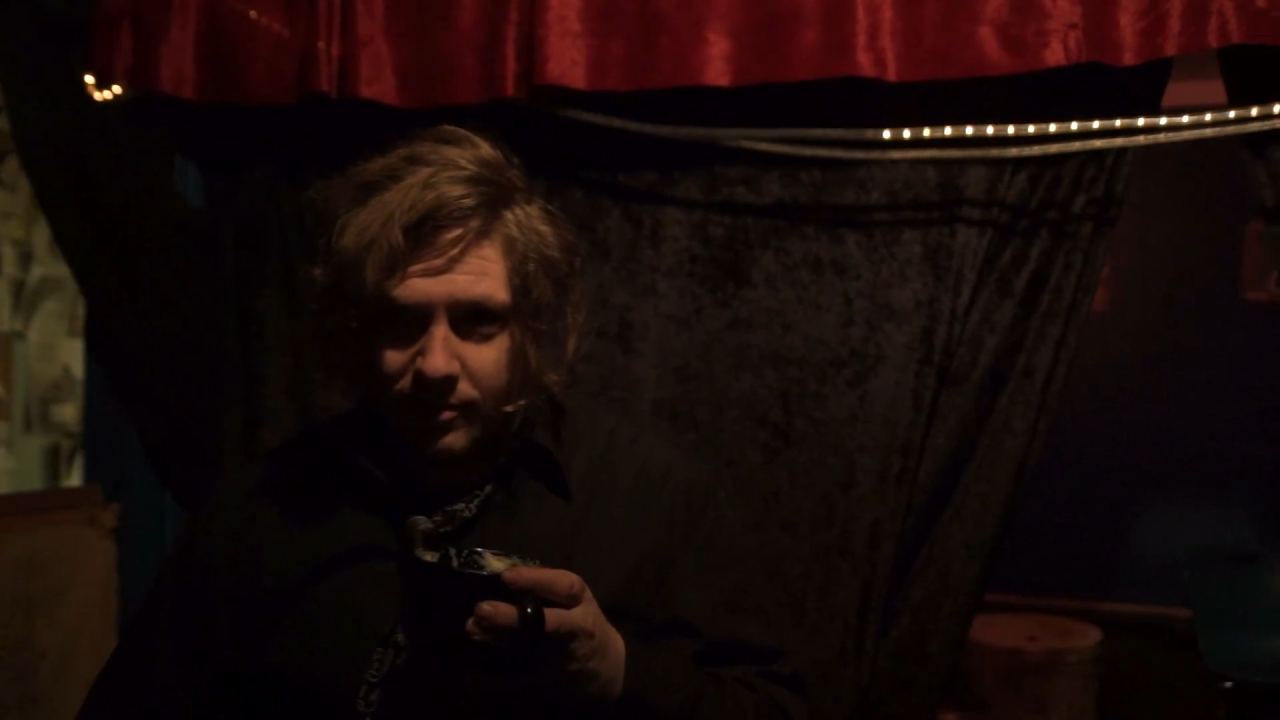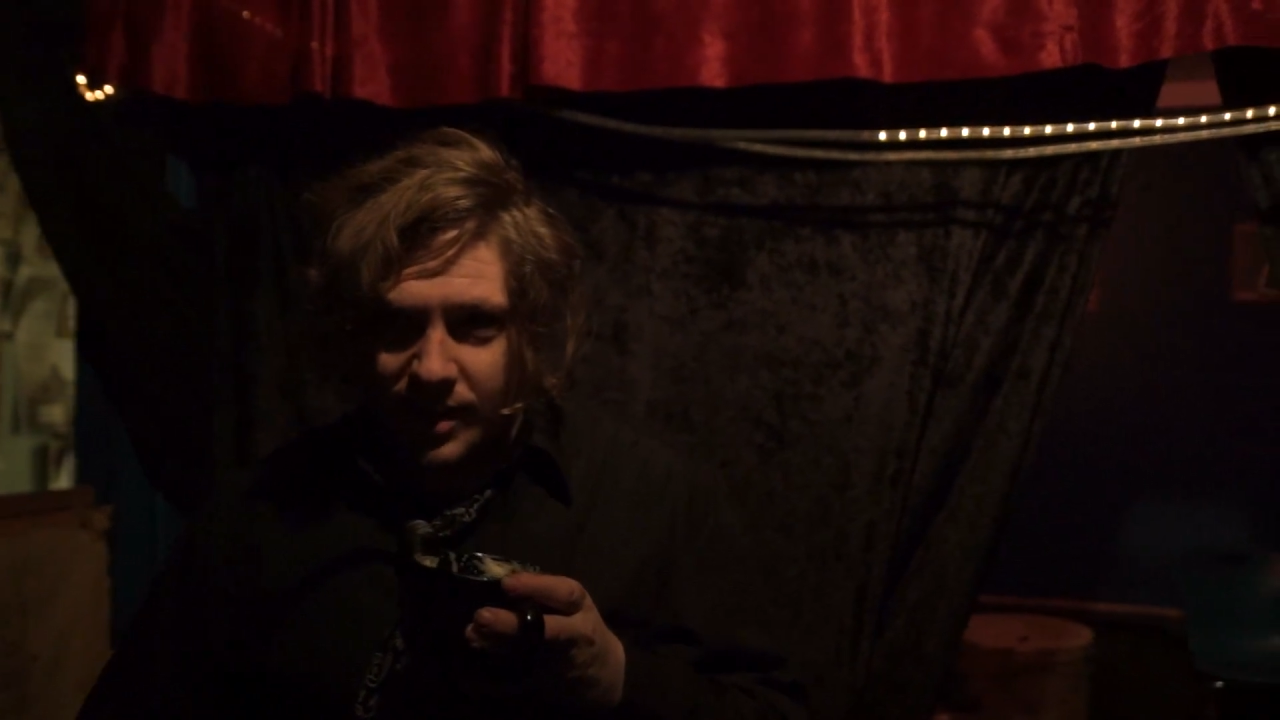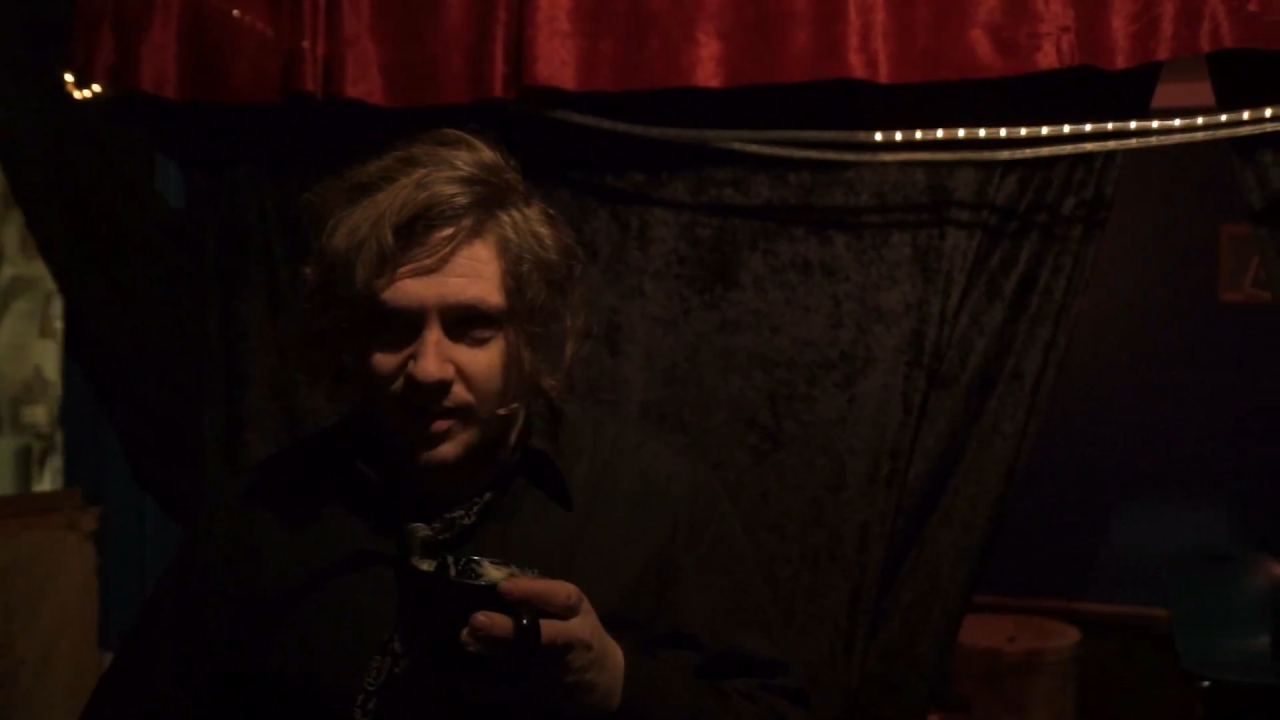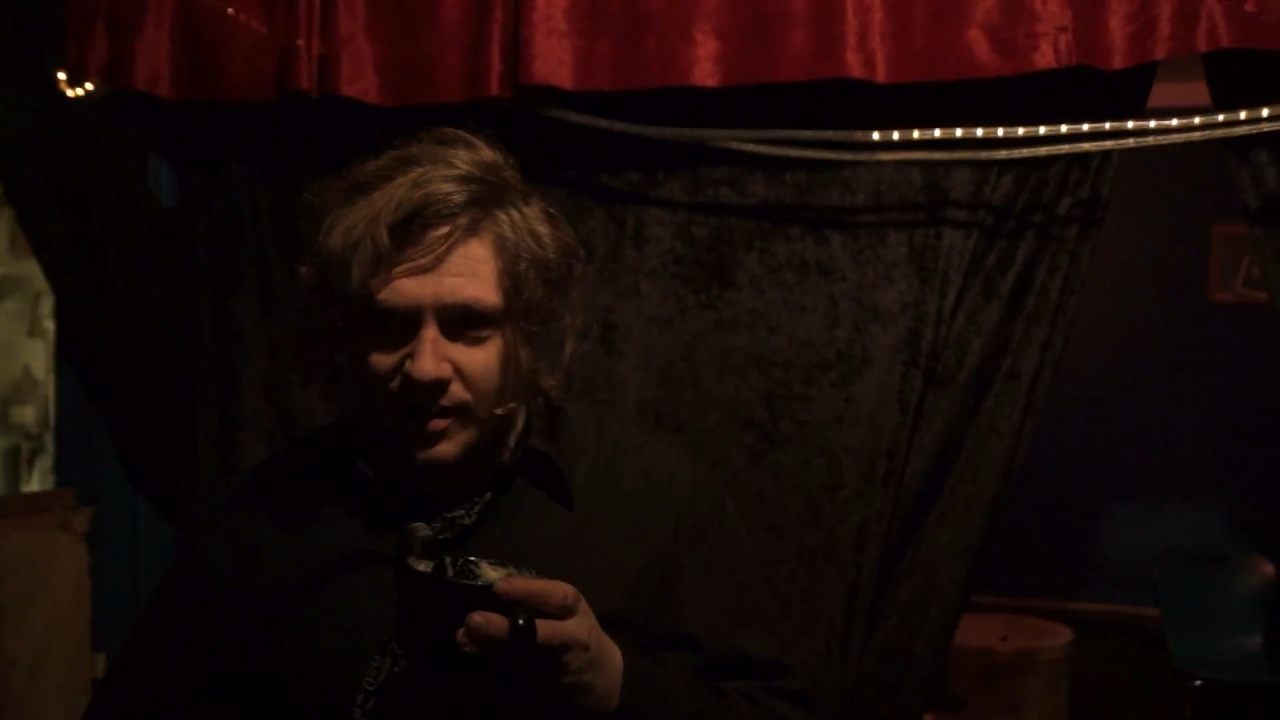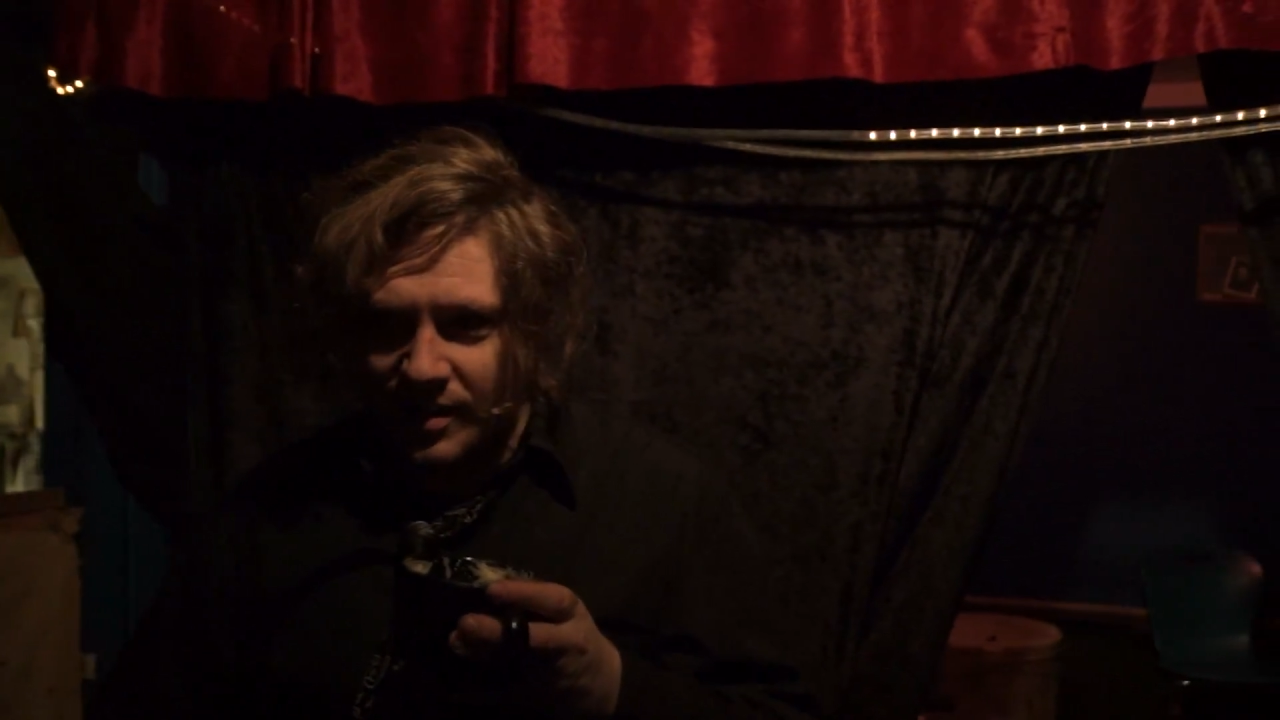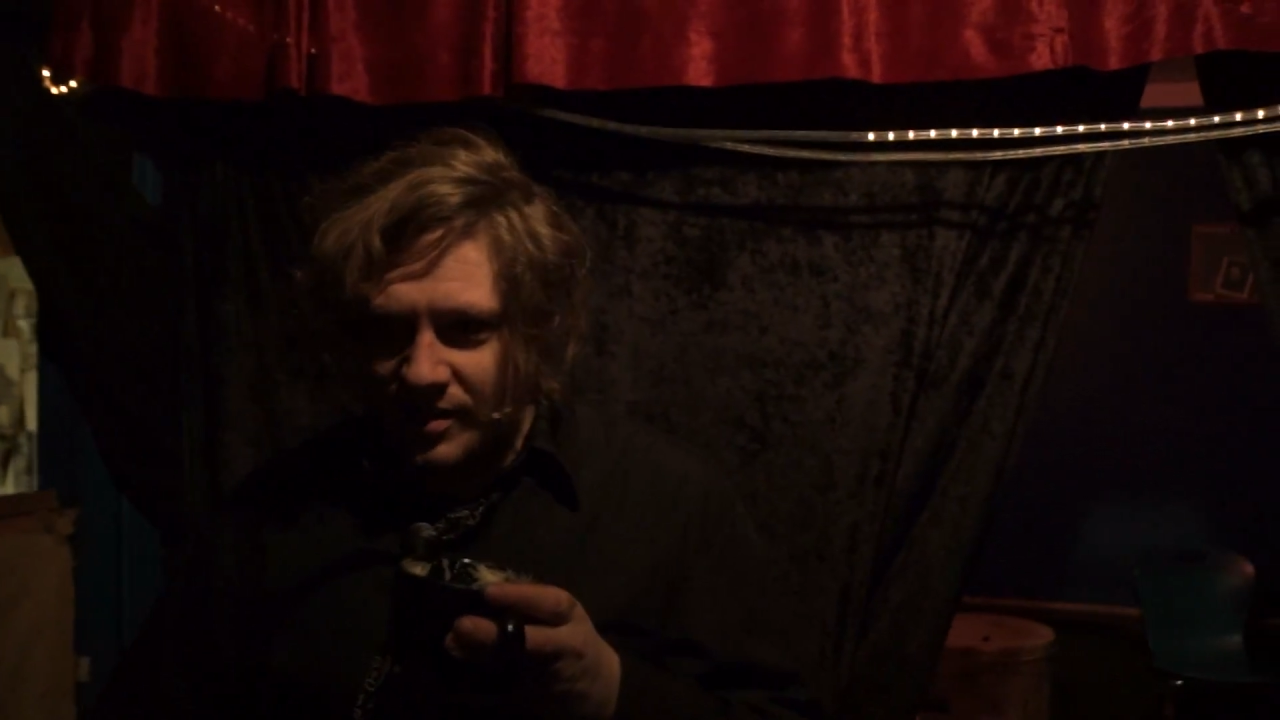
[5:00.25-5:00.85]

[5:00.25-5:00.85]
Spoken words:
one